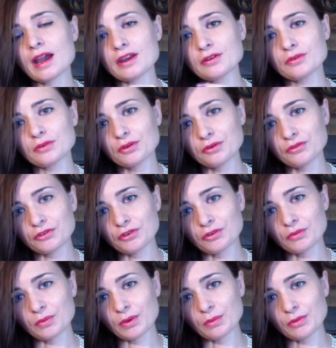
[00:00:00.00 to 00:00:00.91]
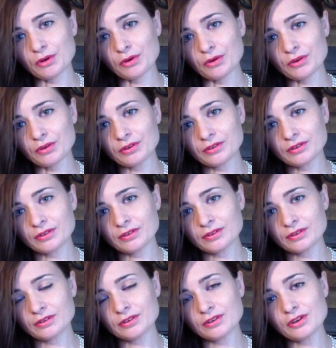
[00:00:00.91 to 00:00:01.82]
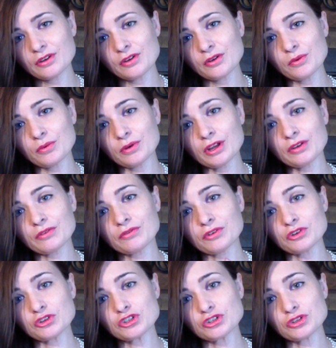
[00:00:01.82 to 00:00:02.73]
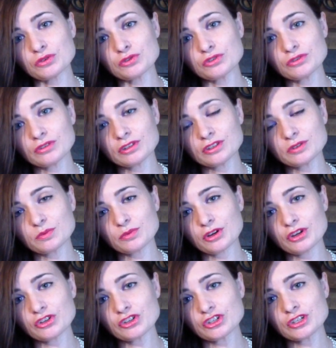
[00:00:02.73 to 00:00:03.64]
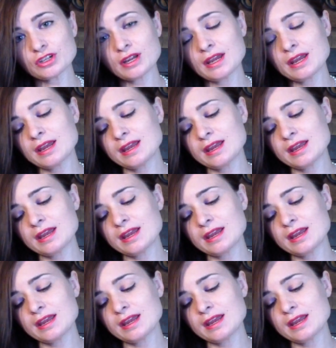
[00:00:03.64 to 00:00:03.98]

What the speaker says: I don't know if you remember when I first showed you this brush.